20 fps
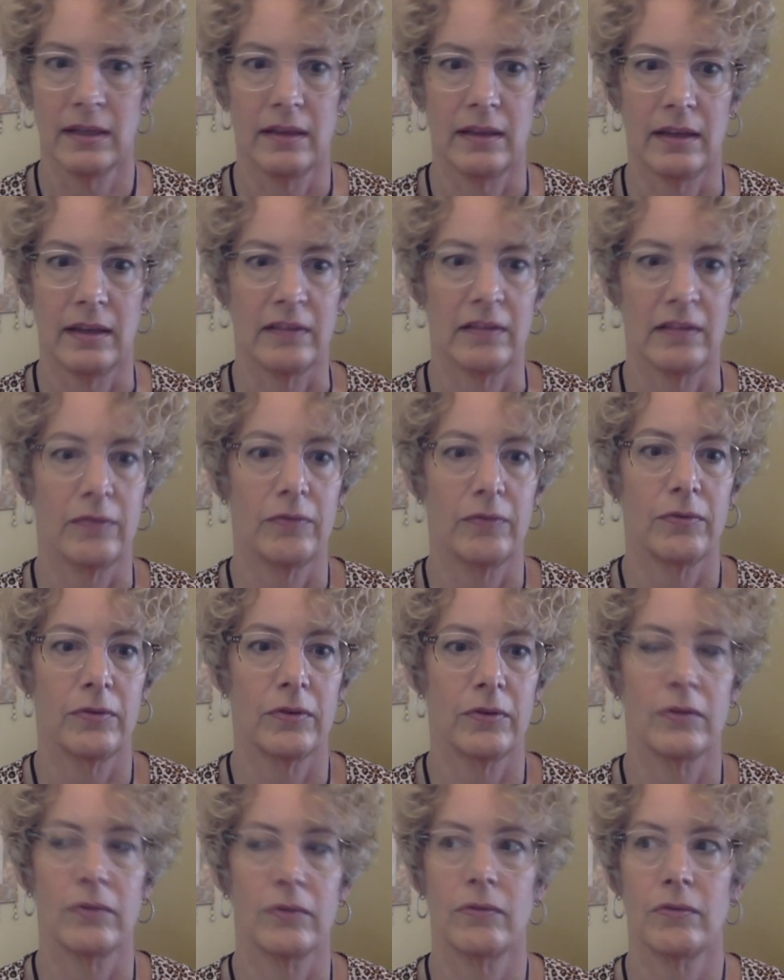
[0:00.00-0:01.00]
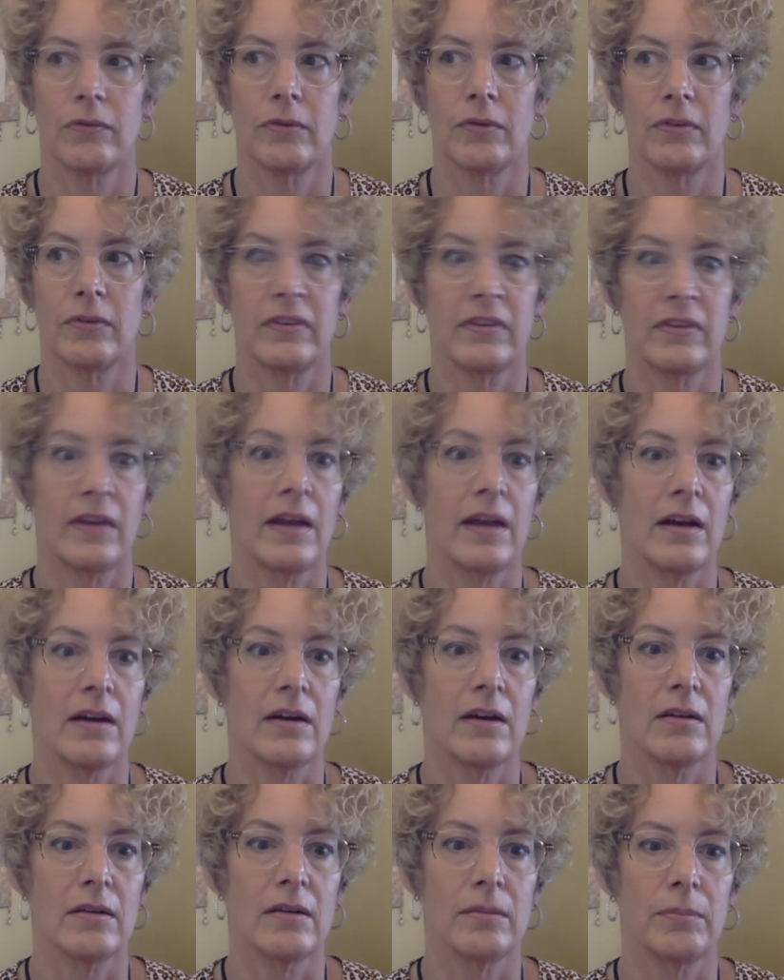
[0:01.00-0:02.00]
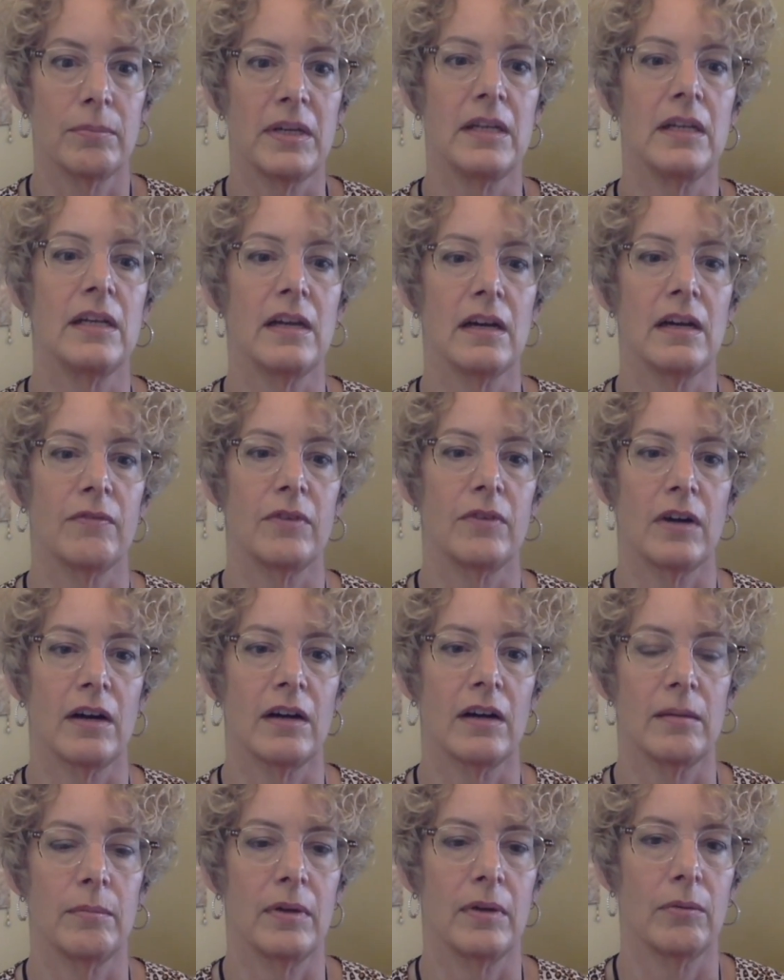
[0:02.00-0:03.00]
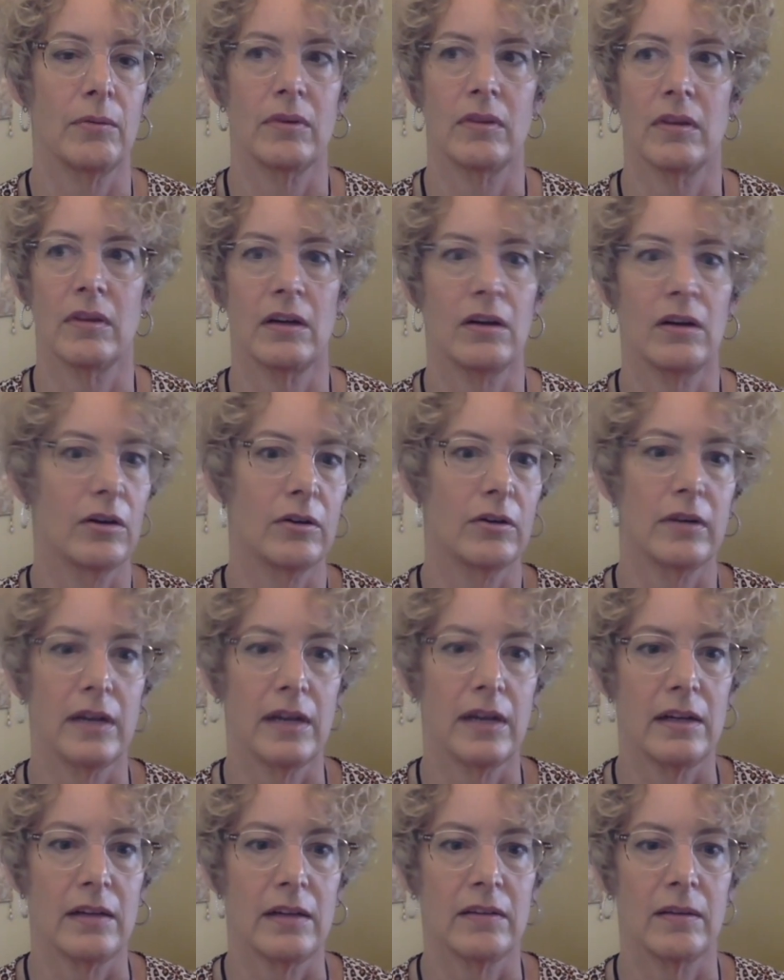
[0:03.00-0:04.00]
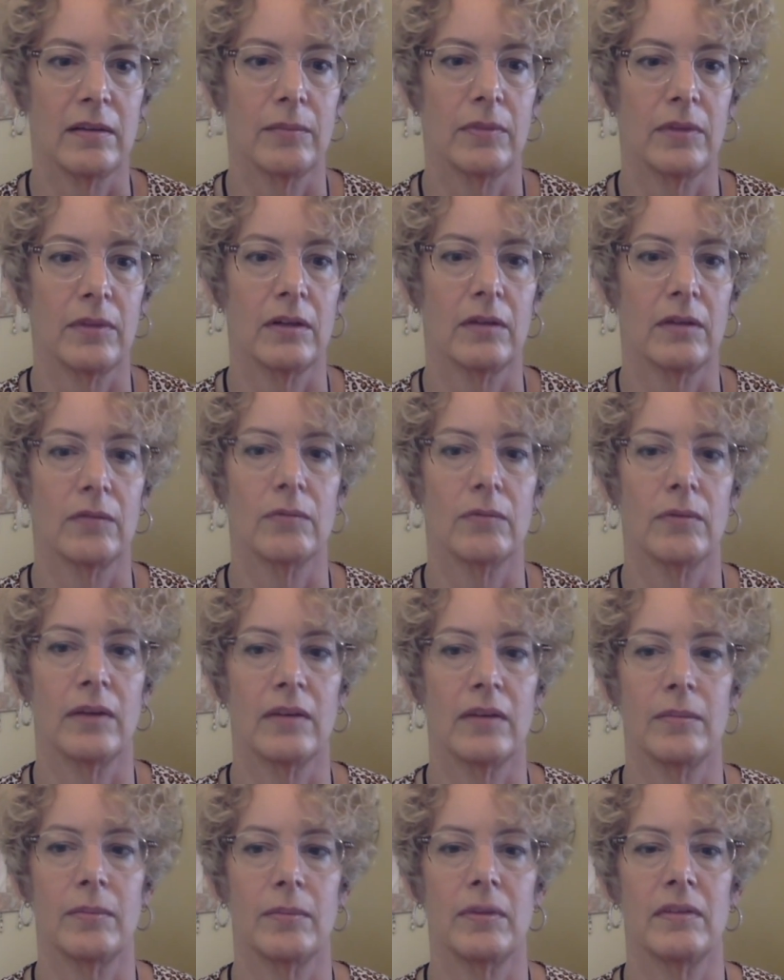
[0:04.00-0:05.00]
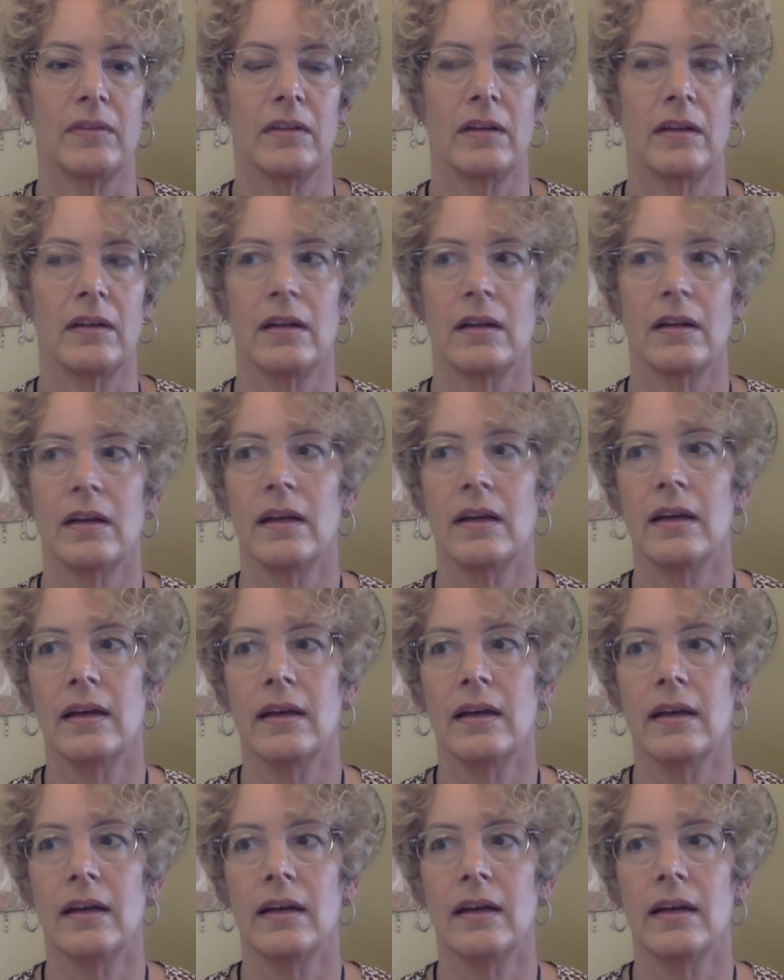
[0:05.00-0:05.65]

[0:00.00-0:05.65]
That's a for sale PDF document with like 180 something recipes in it.